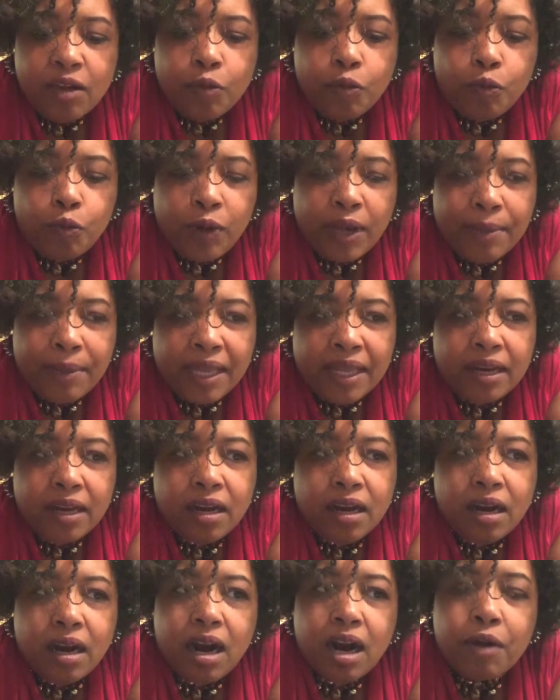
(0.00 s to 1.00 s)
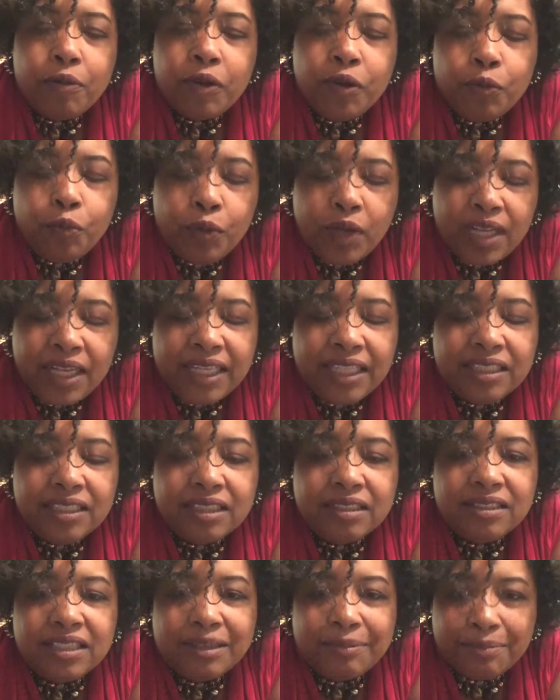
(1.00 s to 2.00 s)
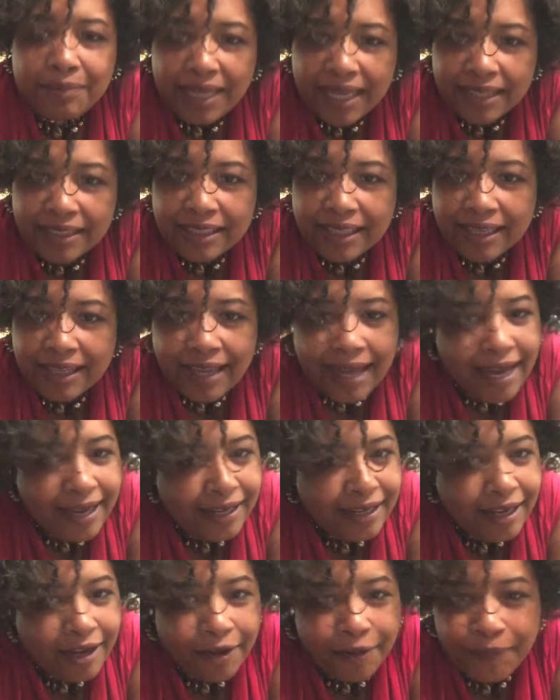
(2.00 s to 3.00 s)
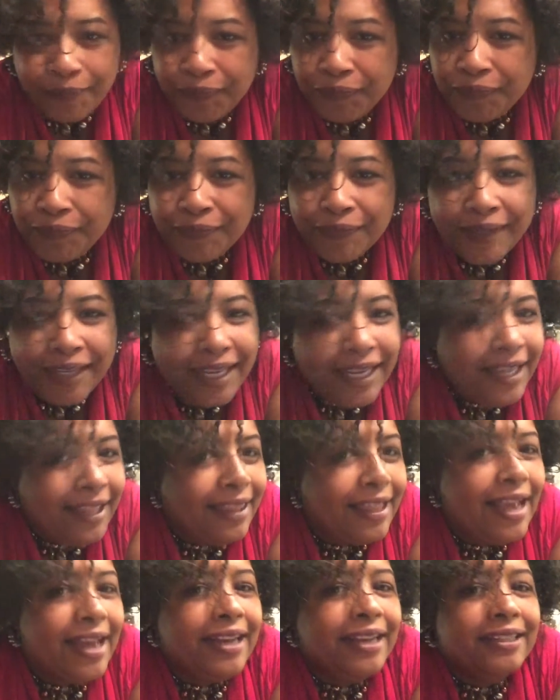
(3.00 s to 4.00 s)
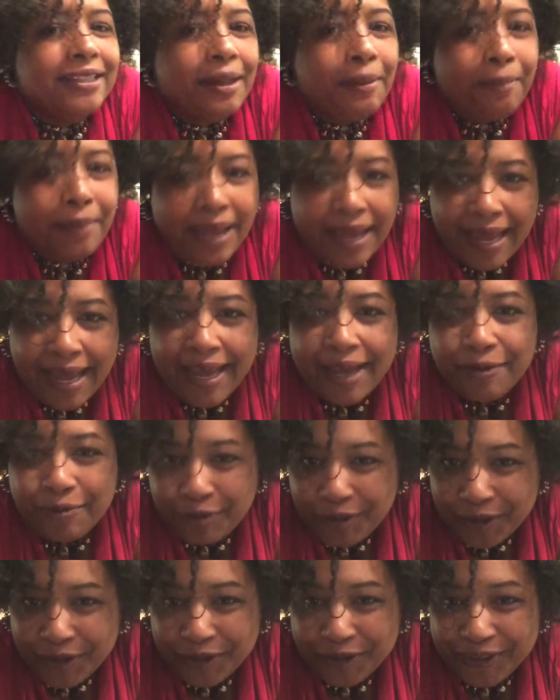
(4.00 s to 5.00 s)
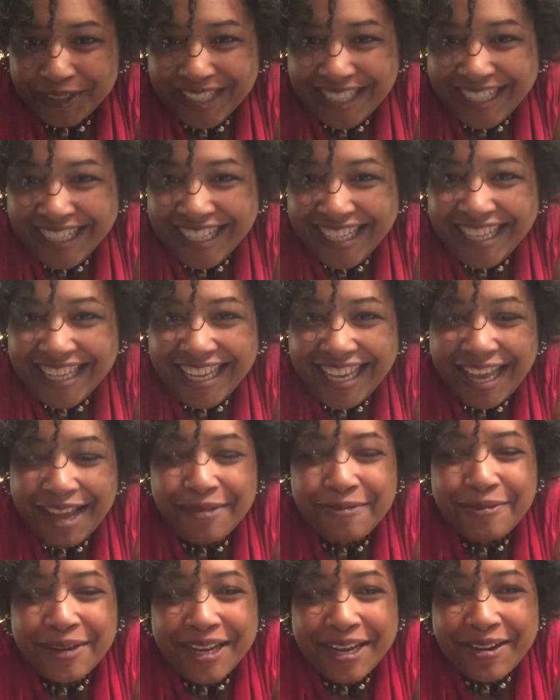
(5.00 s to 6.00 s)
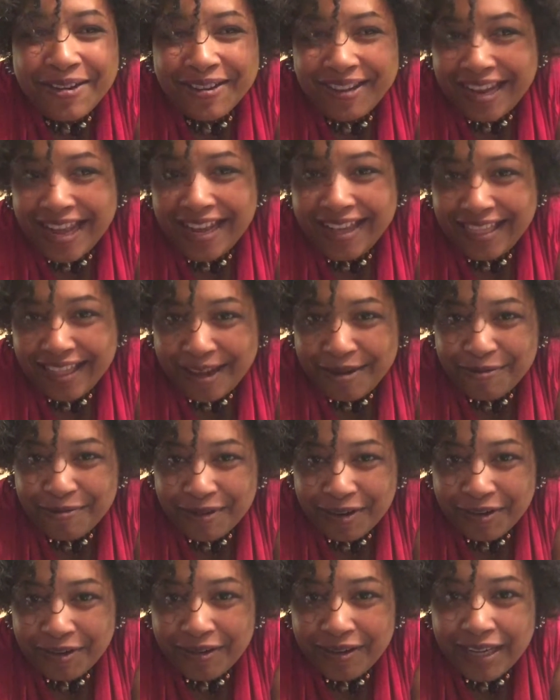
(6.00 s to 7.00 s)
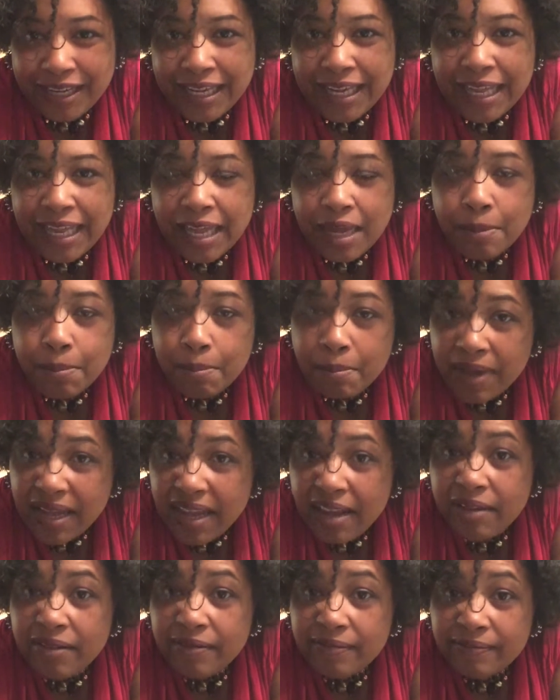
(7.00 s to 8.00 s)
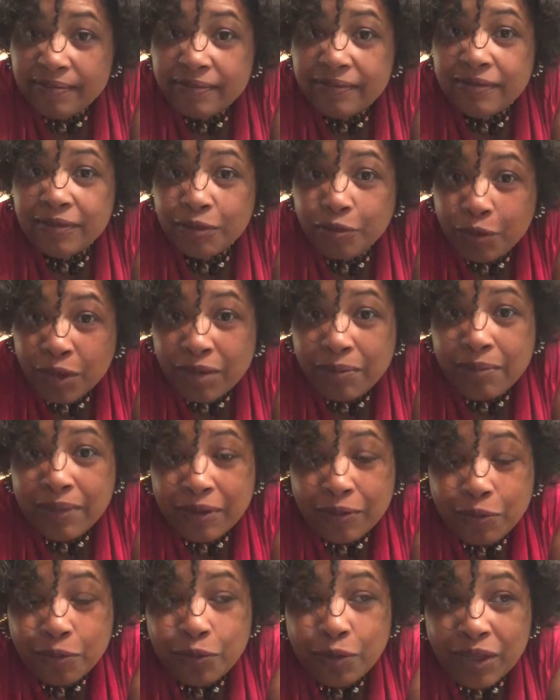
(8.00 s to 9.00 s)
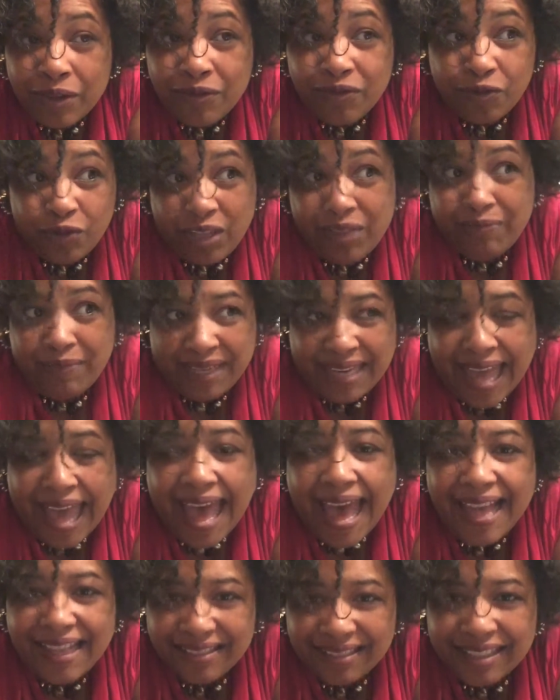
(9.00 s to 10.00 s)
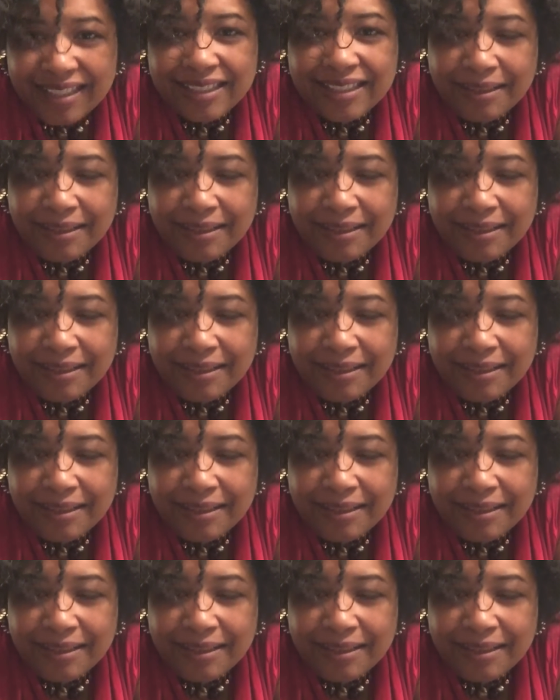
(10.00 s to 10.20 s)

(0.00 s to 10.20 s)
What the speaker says: Women, are we willing to submit? I know that is a bad word, and we don't like that word. But we've been asked to